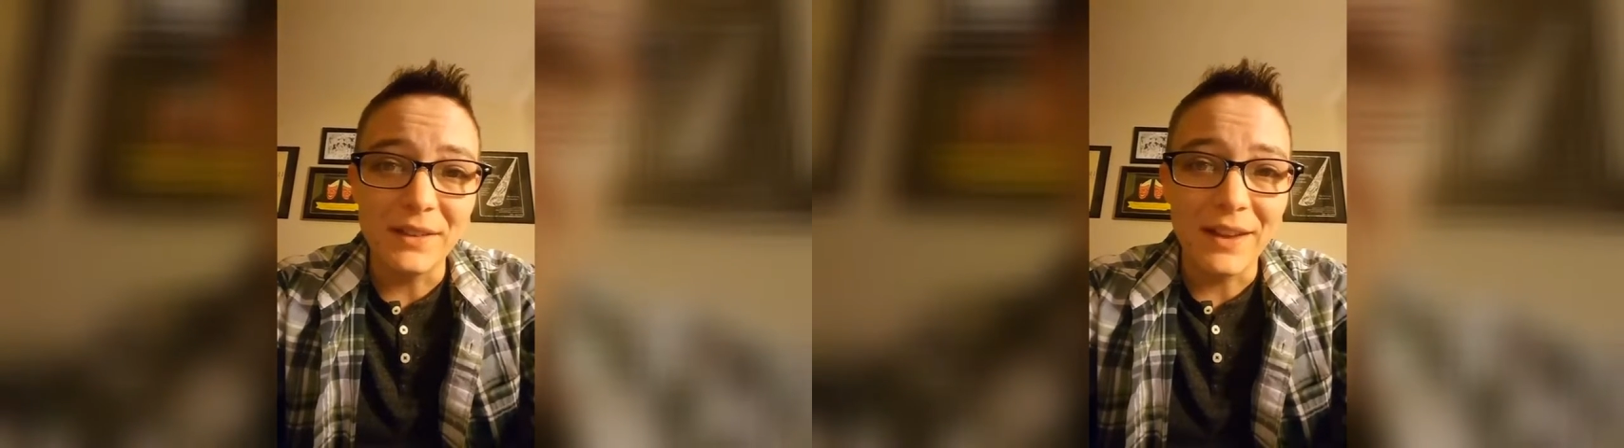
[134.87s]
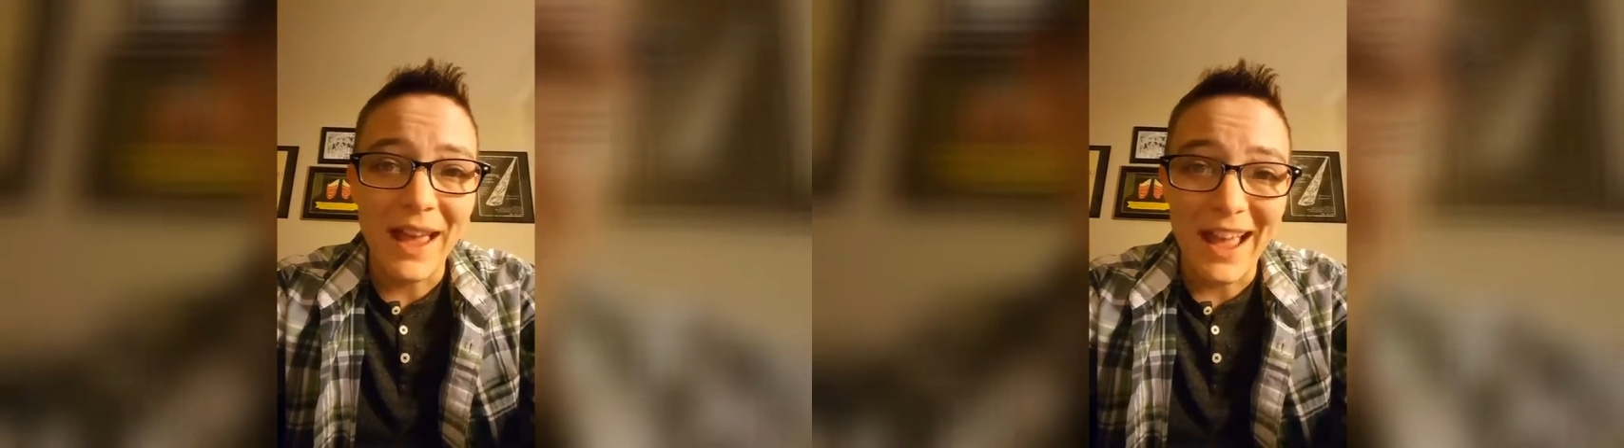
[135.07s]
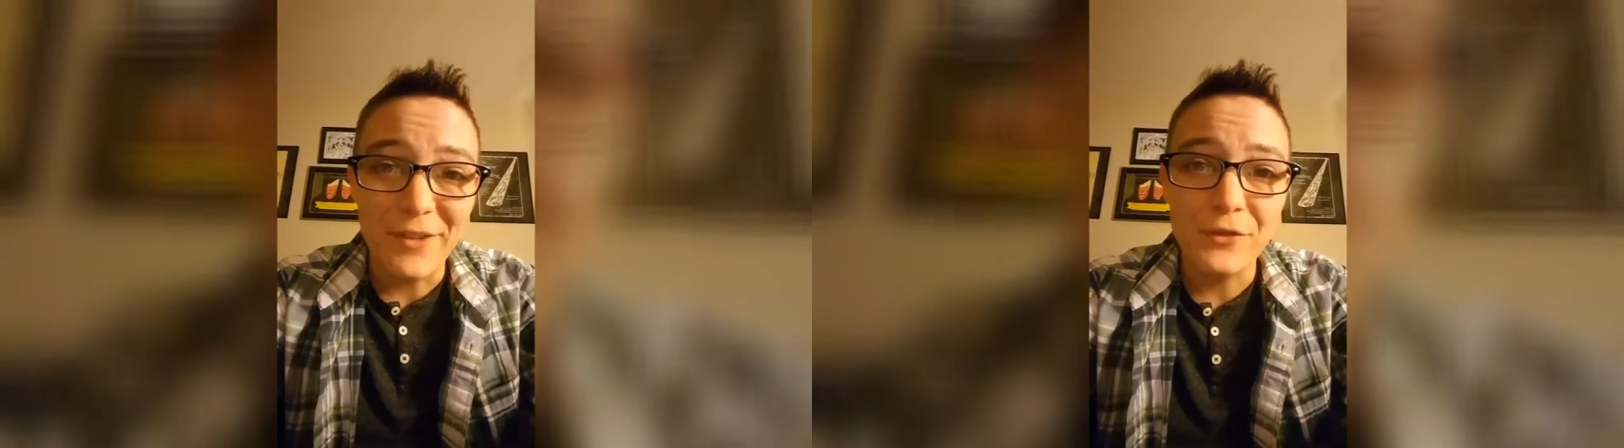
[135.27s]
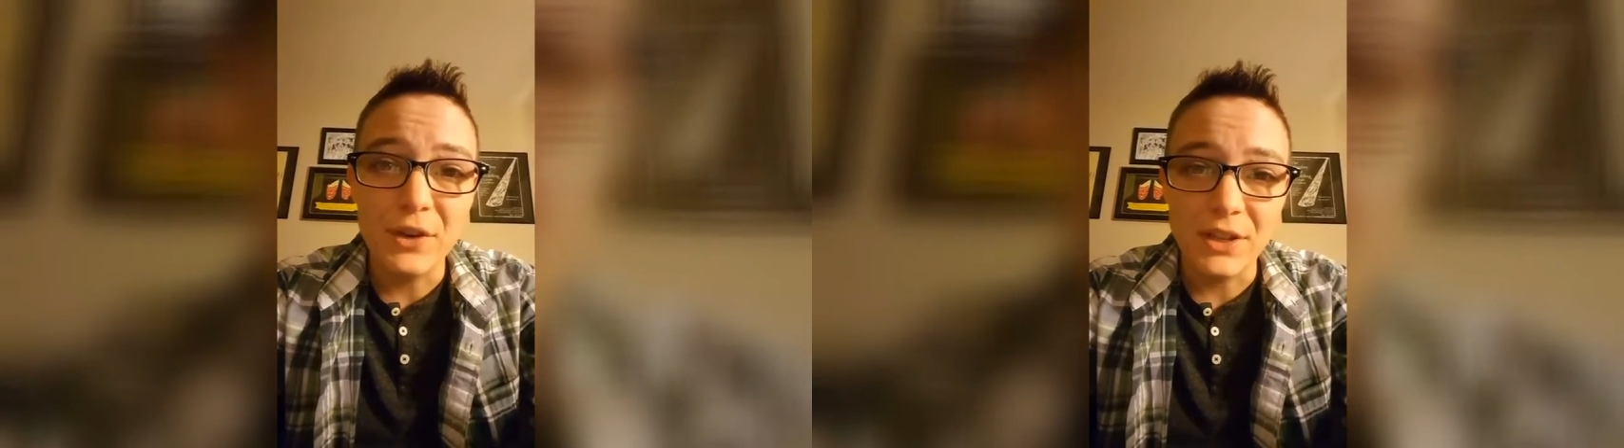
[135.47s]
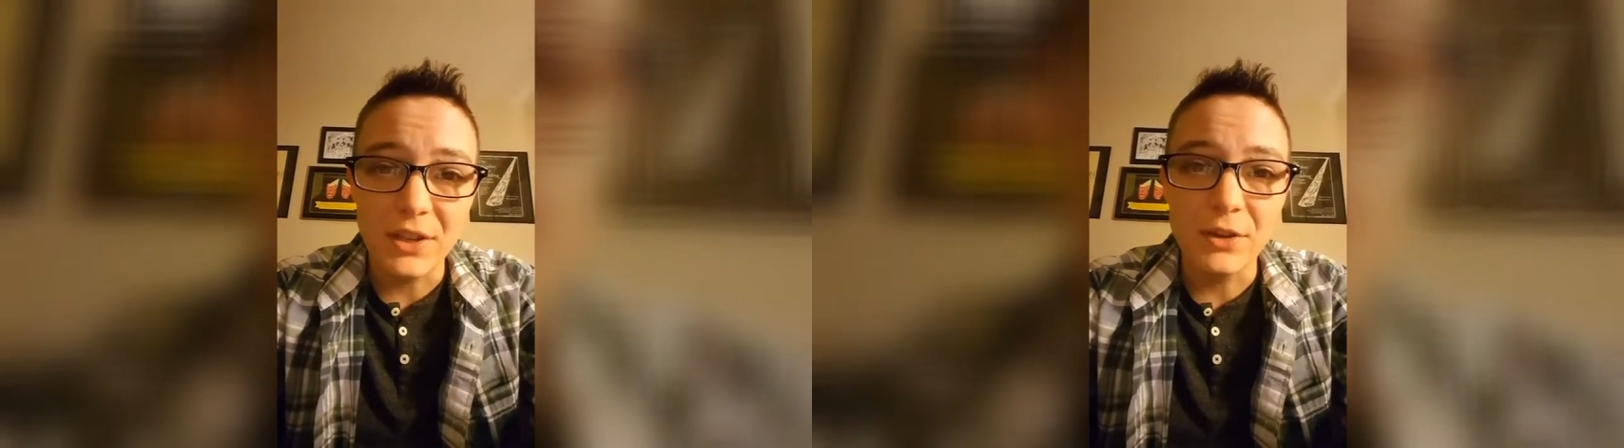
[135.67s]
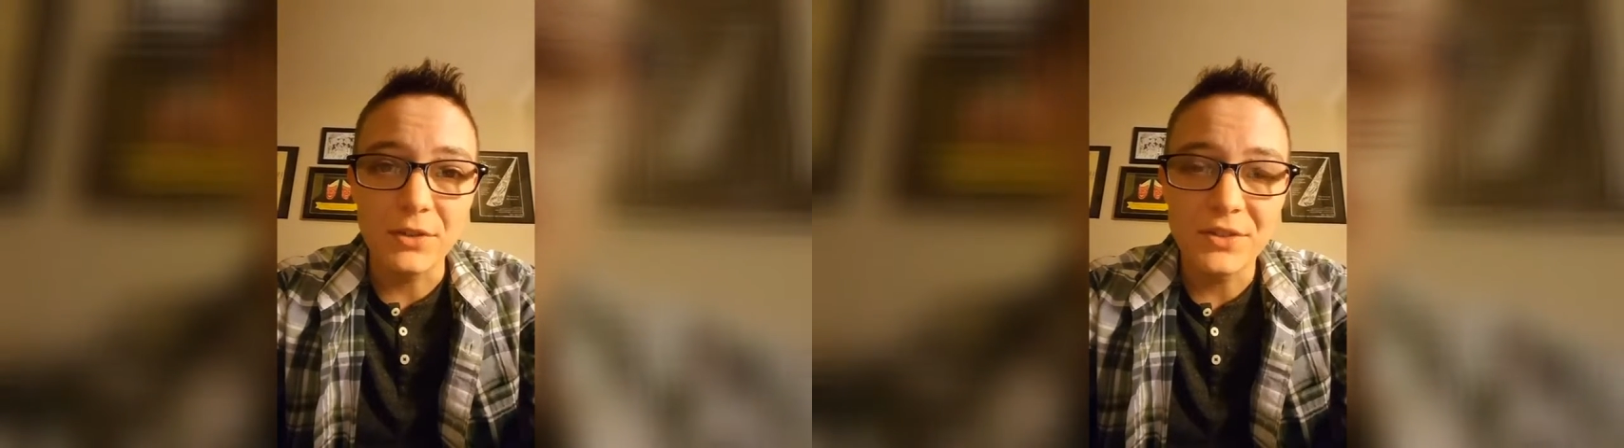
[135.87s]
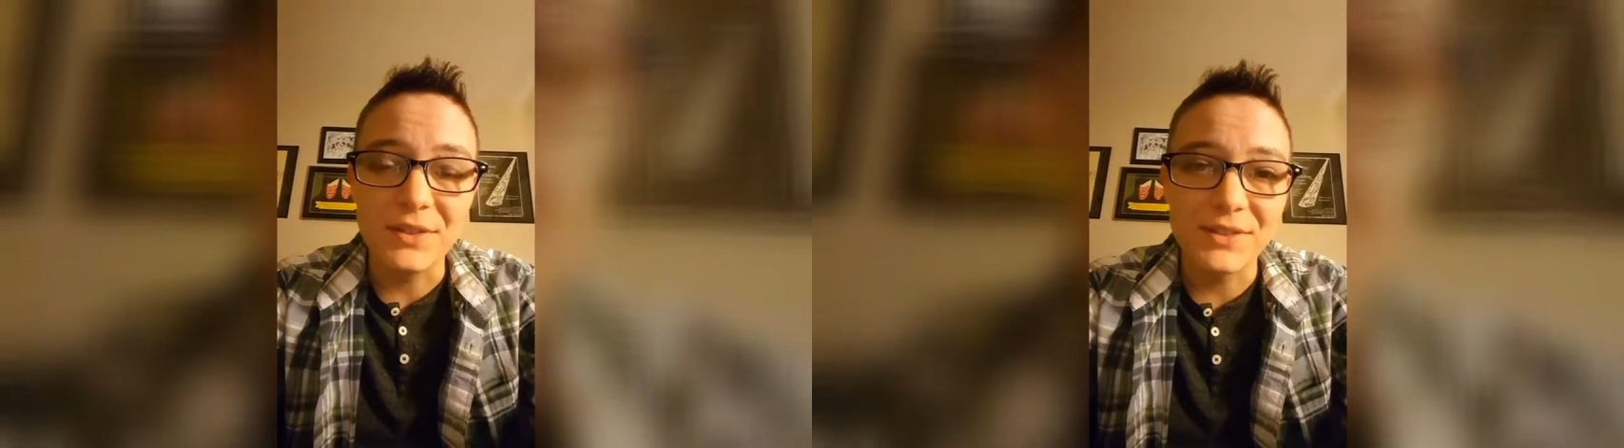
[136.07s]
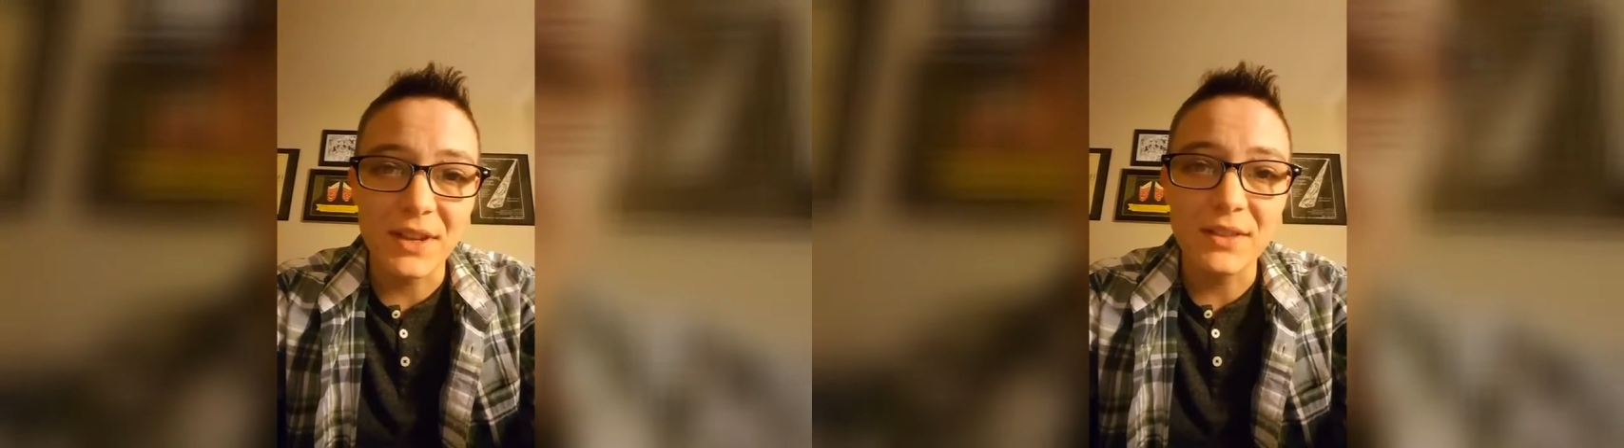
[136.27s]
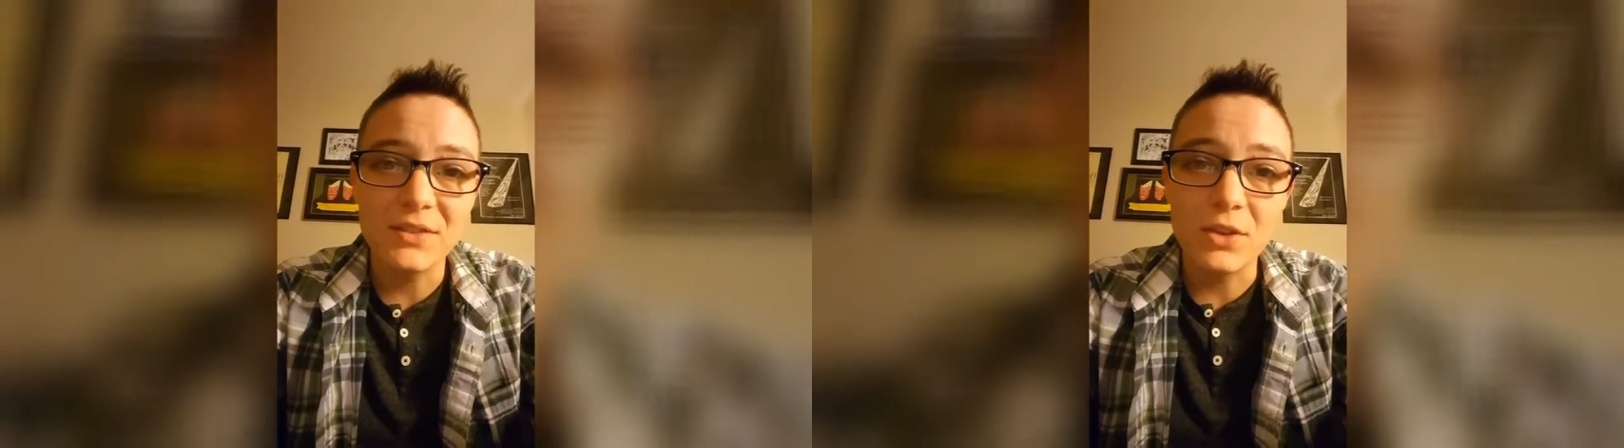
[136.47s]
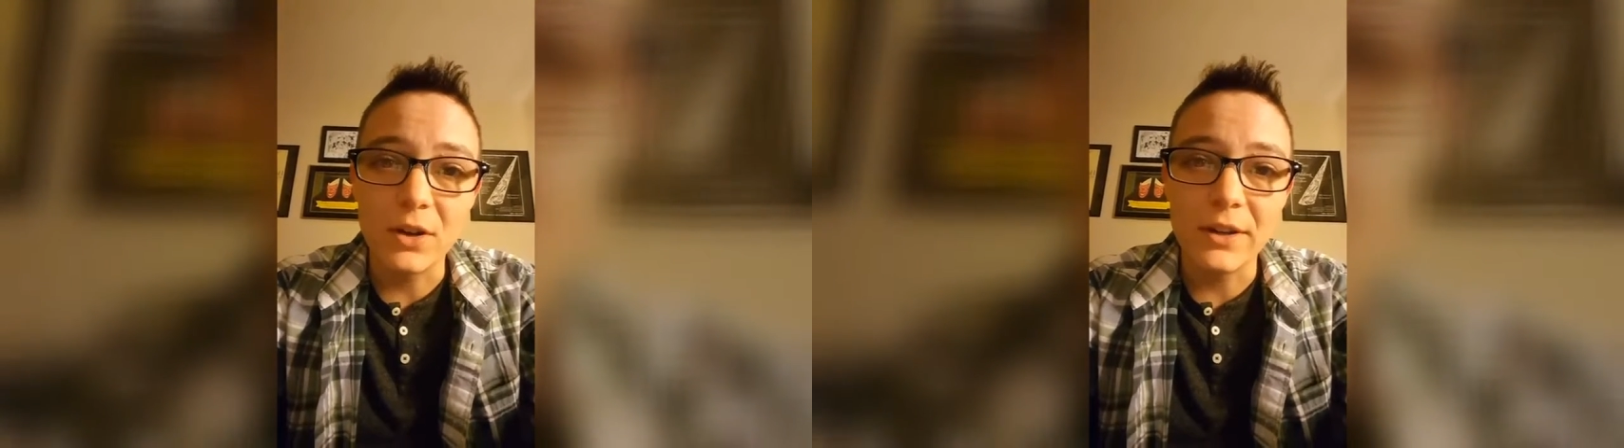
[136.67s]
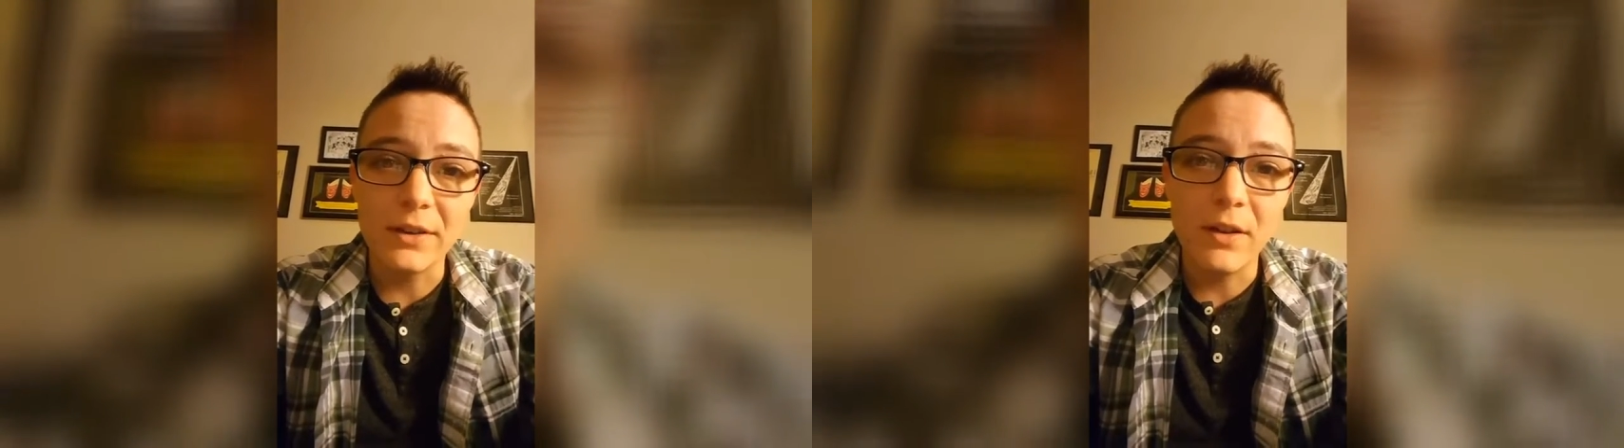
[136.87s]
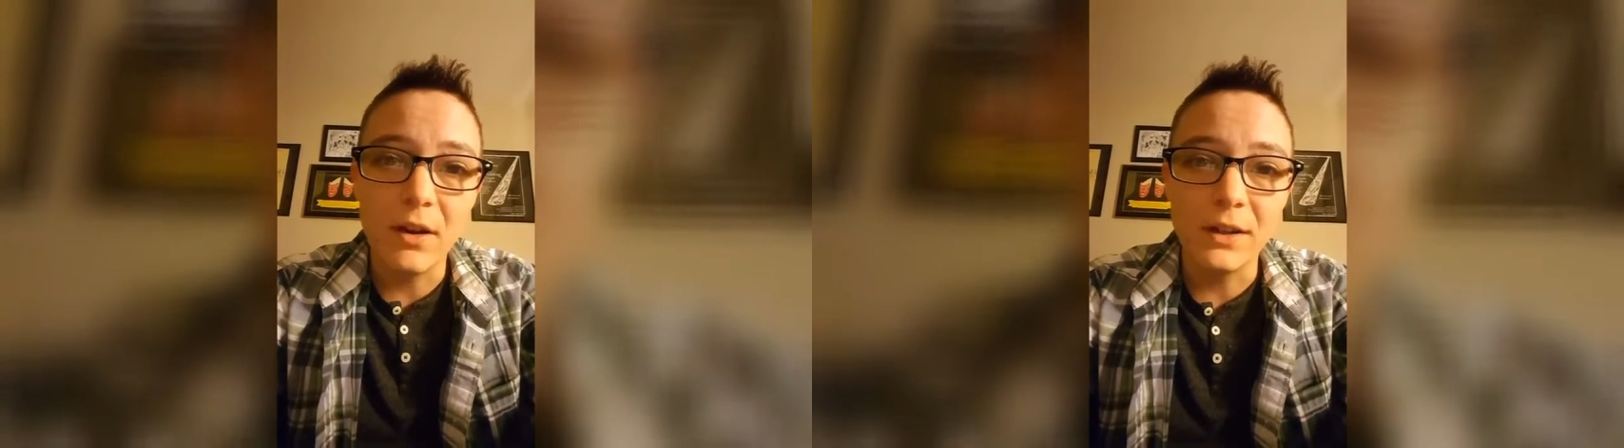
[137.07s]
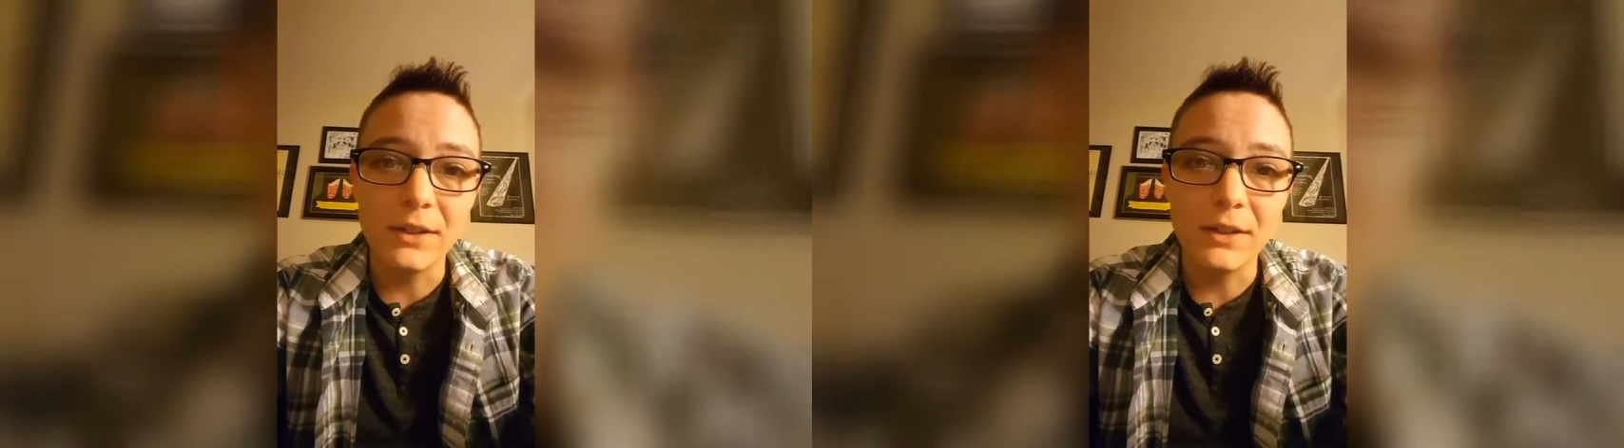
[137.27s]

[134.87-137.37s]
Daniel's request was ignored with insufficient review,